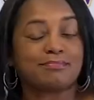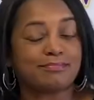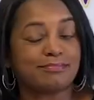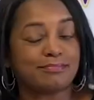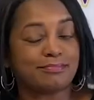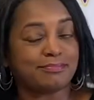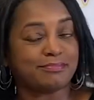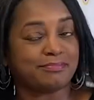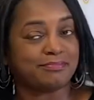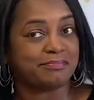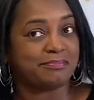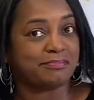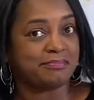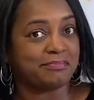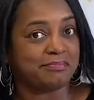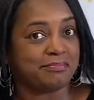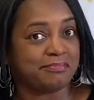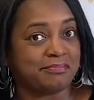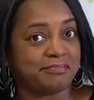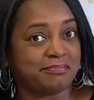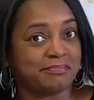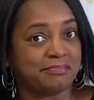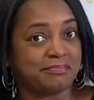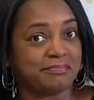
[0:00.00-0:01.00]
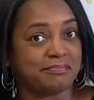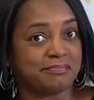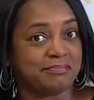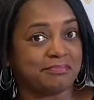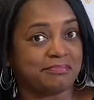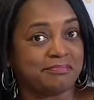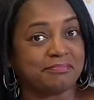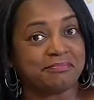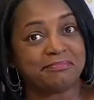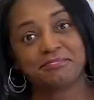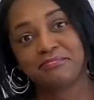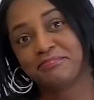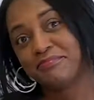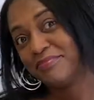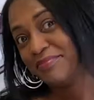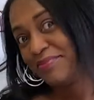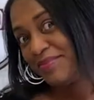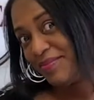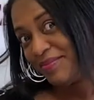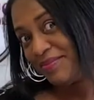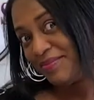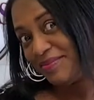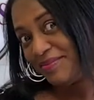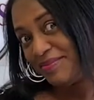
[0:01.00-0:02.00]

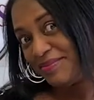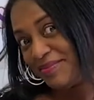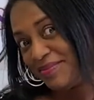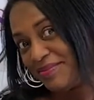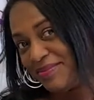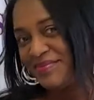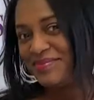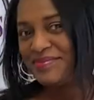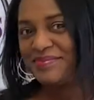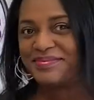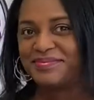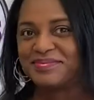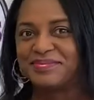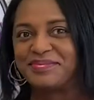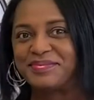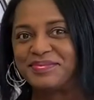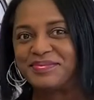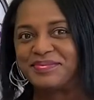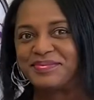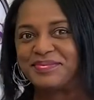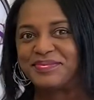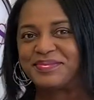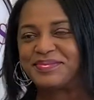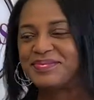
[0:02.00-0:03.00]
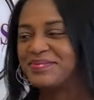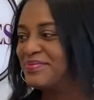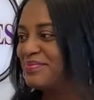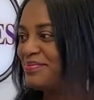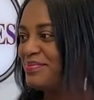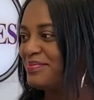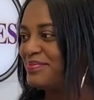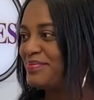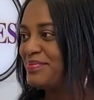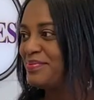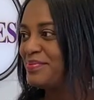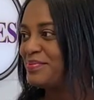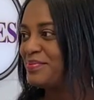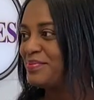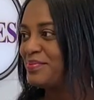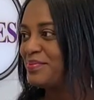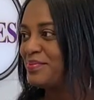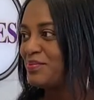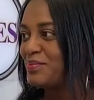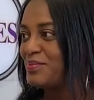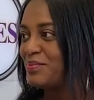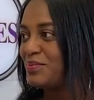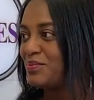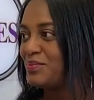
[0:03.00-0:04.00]
(not speaking)